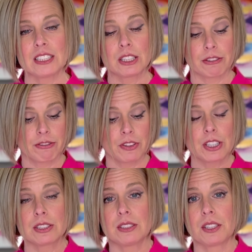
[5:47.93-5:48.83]
the
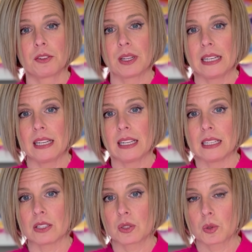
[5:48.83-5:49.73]
first ingredient
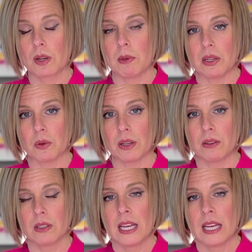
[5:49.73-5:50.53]
is soybean oil,